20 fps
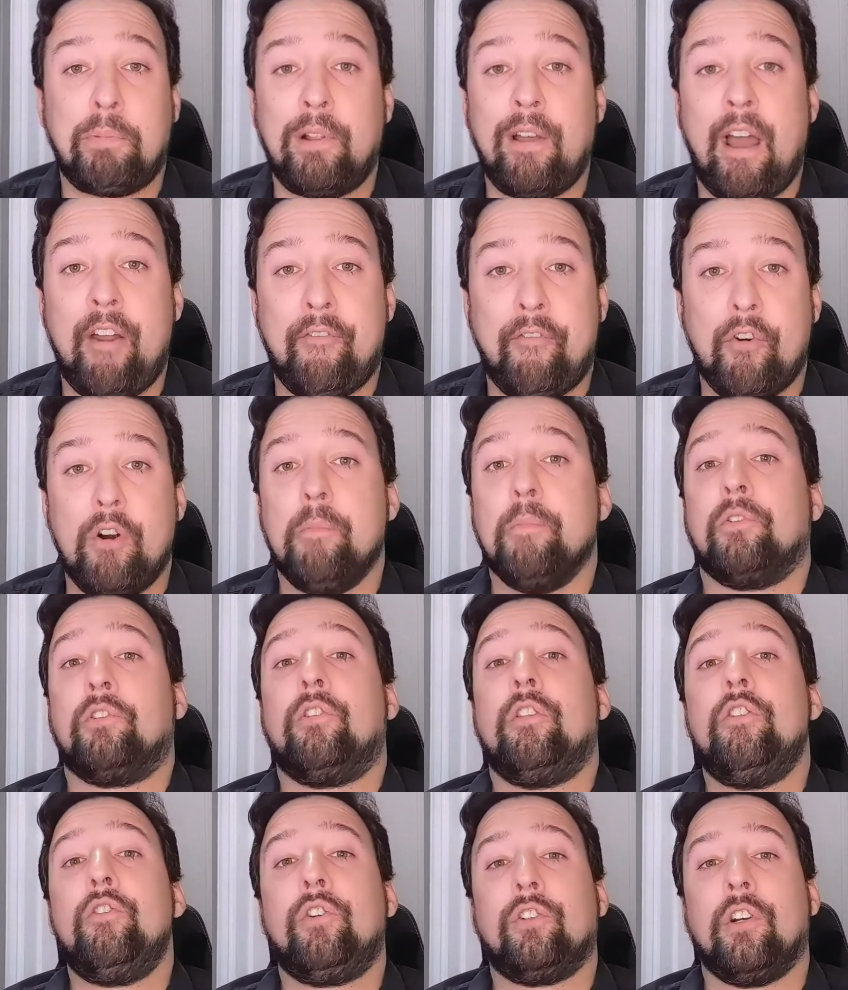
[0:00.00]
platforms
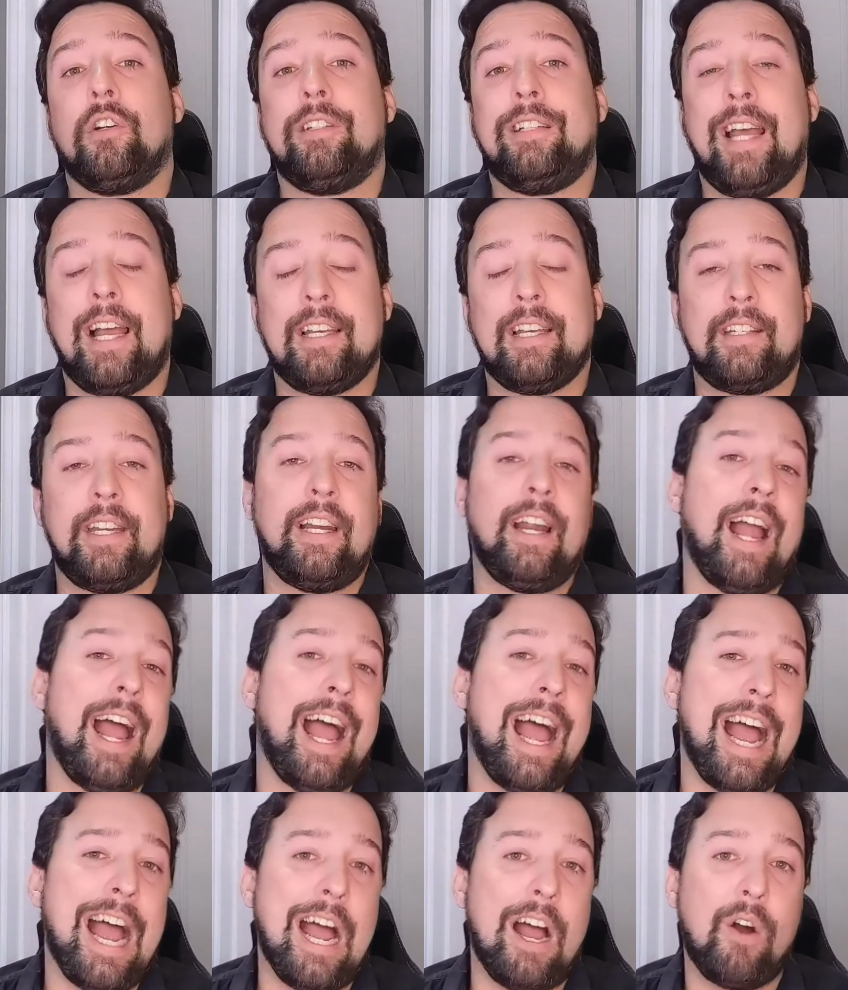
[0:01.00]
so that you can start testing
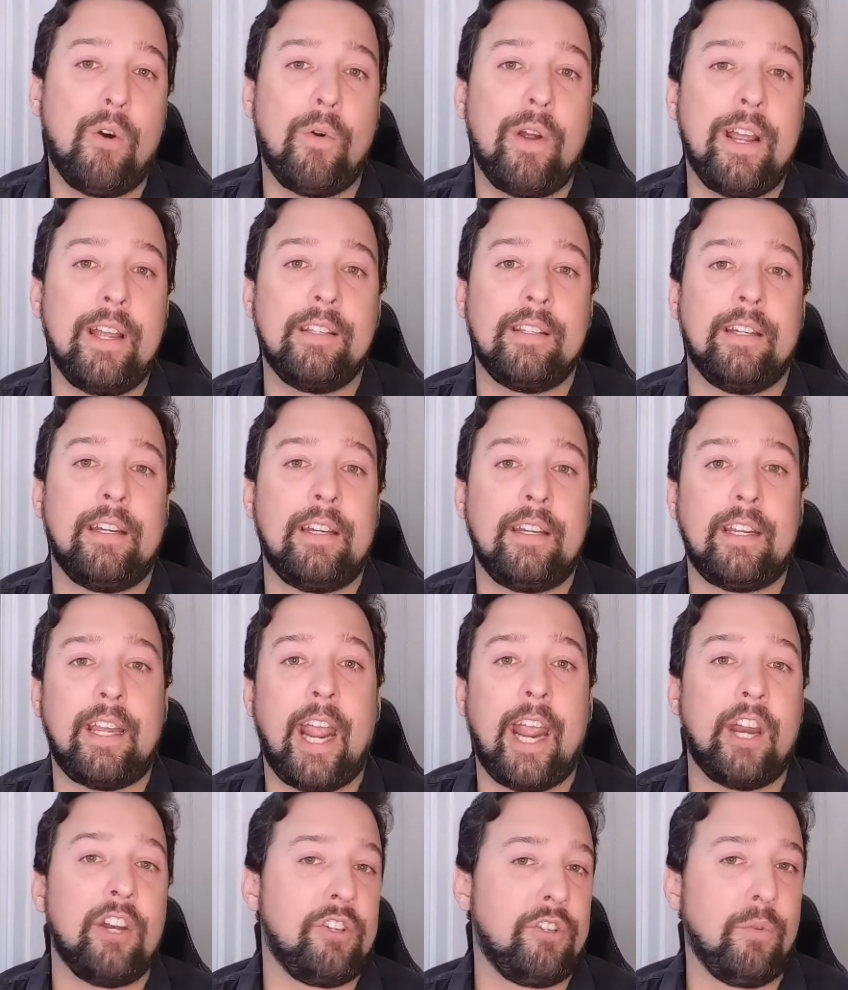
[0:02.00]
how is it
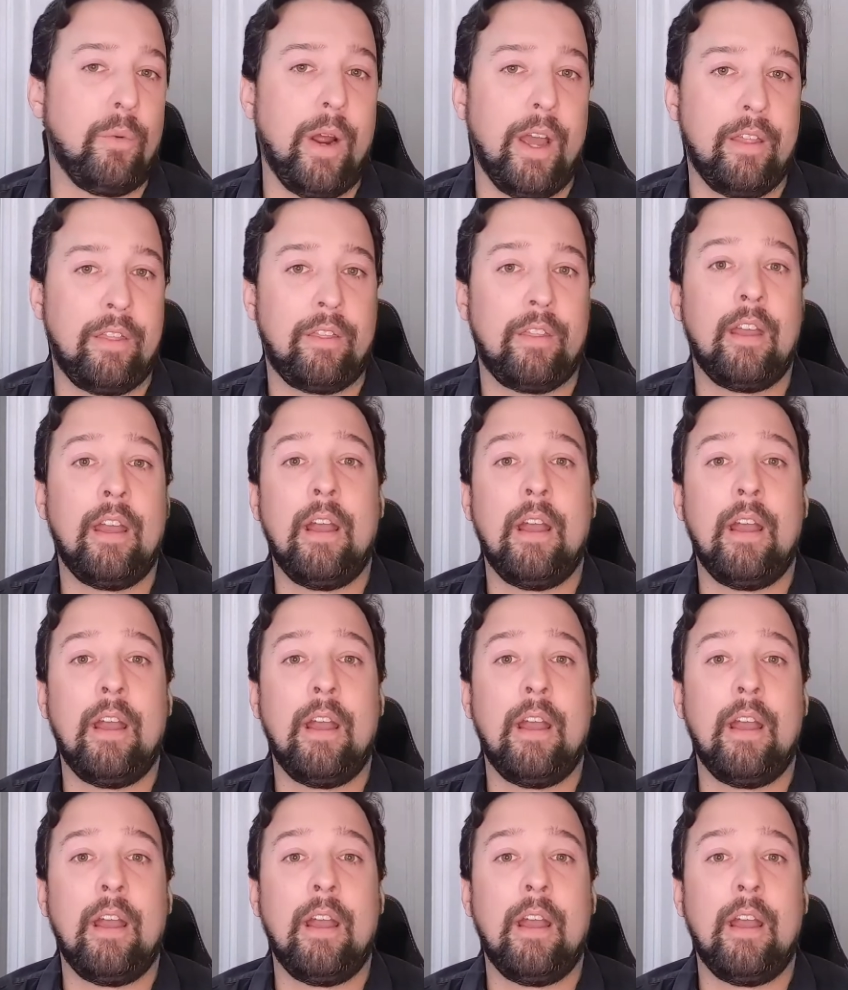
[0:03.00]
engaged with